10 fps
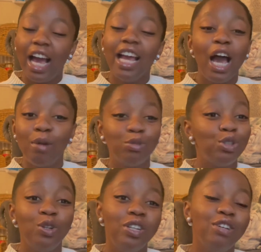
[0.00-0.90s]
I
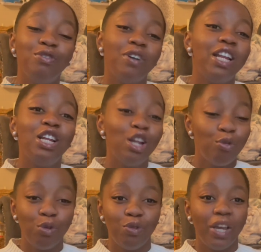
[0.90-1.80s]
absolutely fell in
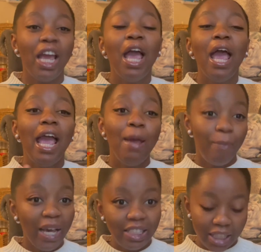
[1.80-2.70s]
love with it.
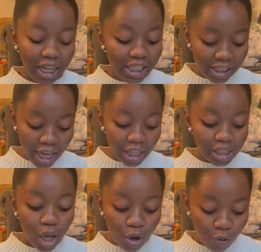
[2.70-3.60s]
It basically
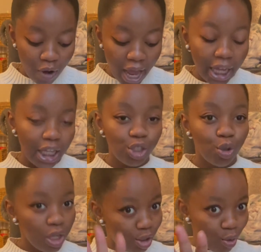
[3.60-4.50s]
says, right,
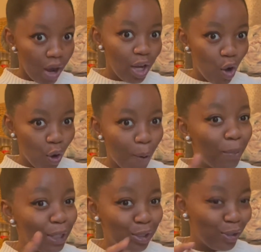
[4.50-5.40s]
it's quite long.
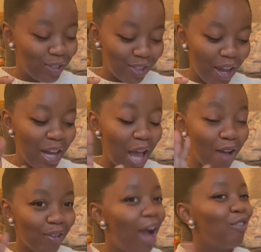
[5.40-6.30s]
It's a good sign.
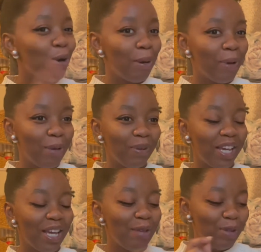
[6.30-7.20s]
I've got my paper
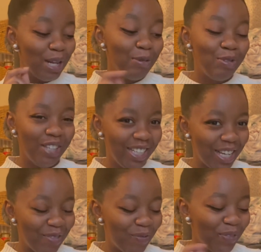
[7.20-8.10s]
here. Let me read it.